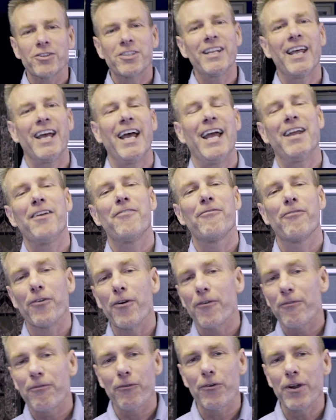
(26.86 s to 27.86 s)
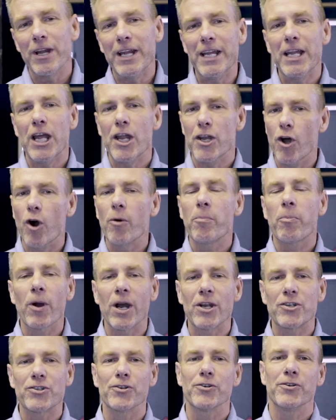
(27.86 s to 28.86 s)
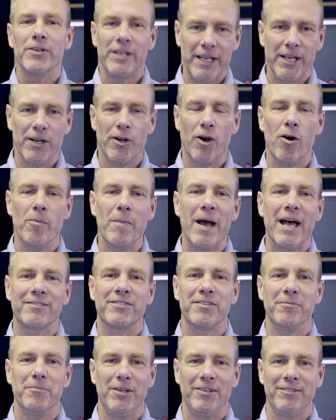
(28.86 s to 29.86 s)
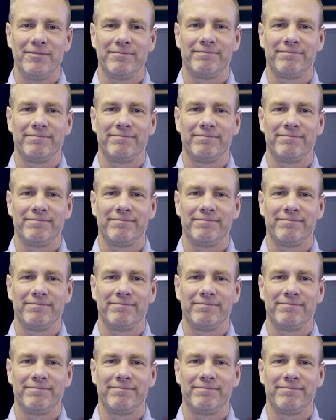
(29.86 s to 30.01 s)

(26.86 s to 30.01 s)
today for a free, no pressure, in home estimate.